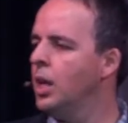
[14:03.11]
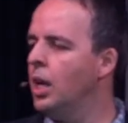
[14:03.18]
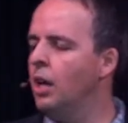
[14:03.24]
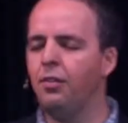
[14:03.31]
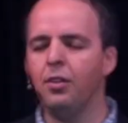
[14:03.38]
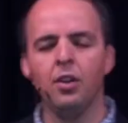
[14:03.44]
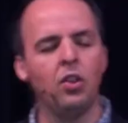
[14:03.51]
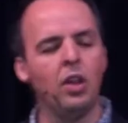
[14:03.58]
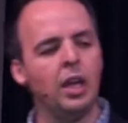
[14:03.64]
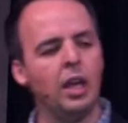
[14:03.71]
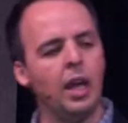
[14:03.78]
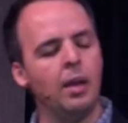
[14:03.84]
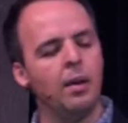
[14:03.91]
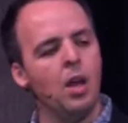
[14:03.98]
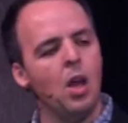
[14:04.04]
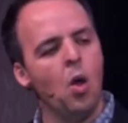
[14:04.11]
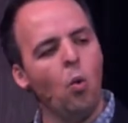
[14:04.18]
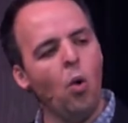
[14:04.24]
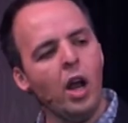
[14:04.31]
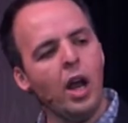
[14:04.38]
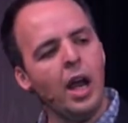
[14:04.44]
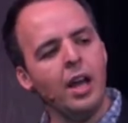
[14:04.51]
If you're thinking,
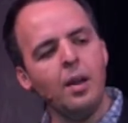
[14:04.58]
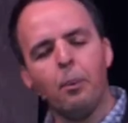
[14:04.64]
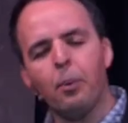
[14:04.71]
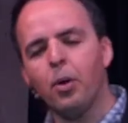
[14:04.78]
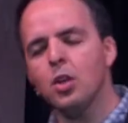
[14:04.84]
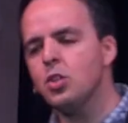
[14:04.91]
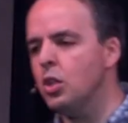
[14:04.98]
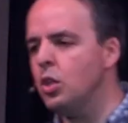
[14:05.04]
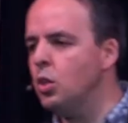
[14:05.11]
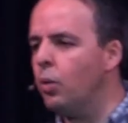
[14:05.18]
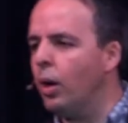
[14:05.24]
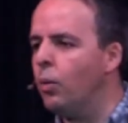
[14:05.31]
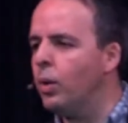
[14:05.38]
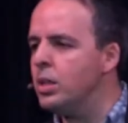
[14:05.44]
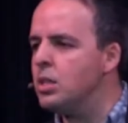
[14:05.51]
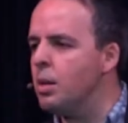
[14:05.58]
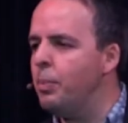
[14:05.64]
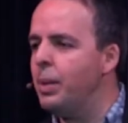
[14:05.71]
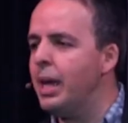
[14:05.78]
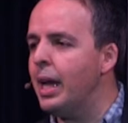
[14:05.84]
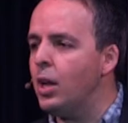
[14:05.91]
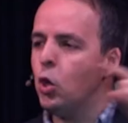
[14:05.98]
what kind of person do I want to
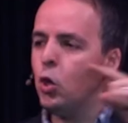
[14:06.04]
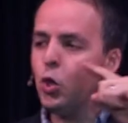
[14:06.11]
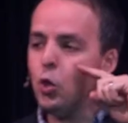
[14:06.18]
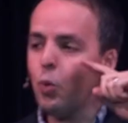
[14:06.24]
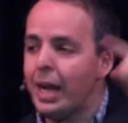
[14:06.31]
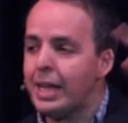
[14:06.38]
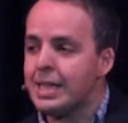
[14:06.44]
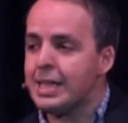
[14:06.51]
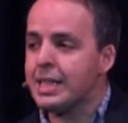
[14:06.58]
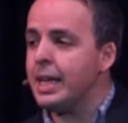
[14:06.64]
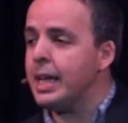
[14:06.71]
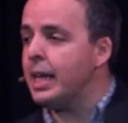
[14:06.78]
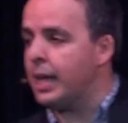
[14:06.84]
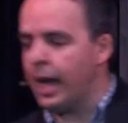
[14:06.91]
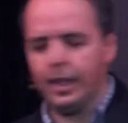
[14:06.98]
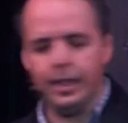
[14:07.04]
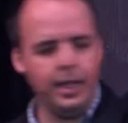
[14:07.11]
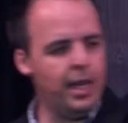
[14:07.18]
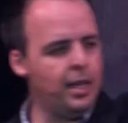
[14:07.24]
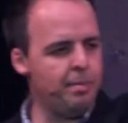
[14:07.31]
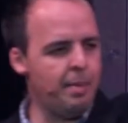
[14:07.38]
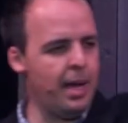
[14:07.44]
be and who do I see at
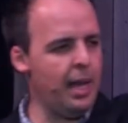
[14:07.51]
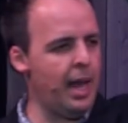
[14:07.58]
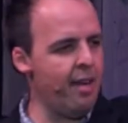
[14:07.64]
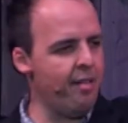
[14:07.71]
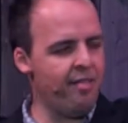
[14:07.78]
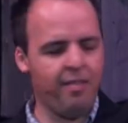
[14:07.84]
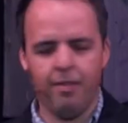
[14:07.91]
the end of my life?